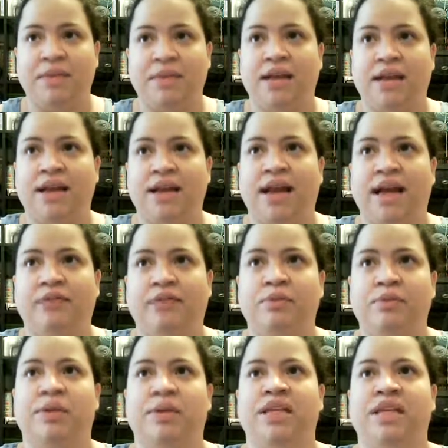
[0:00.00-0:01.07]
I mean, not
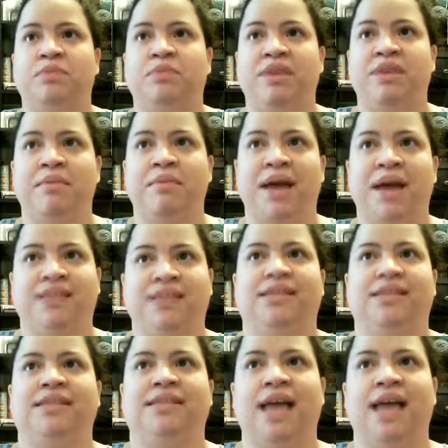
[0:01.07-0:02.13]
everybody's BMI is
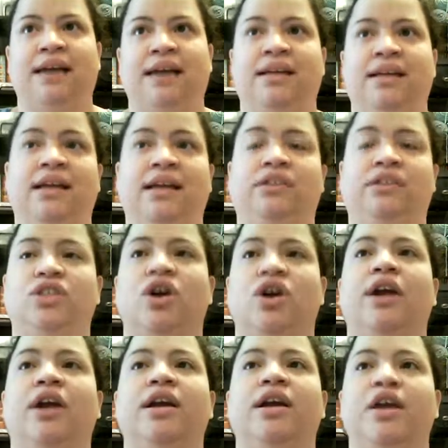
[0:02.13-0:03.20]
exactly like the
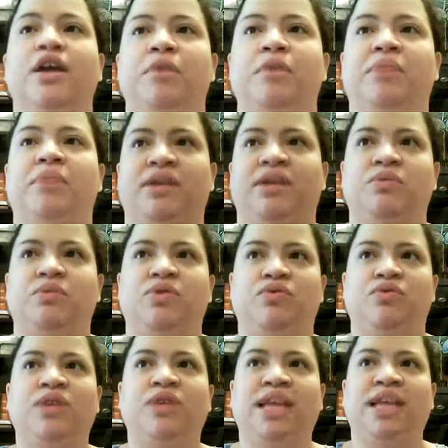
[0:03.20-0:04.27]
chart, but it
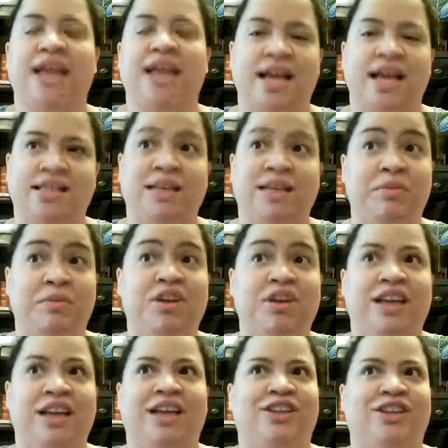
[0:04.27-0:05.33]
was really nice. And I'm
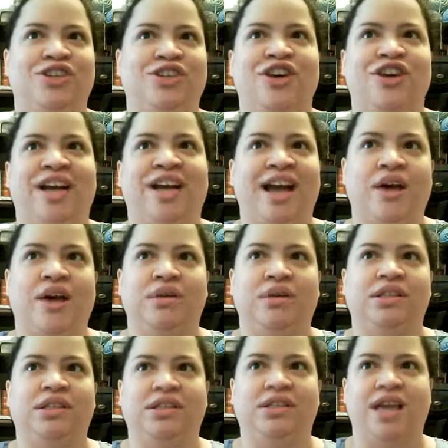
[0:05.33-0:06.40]
looking at the chart
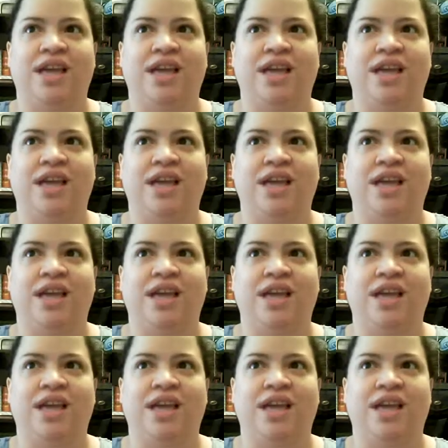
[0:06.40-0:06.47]
now.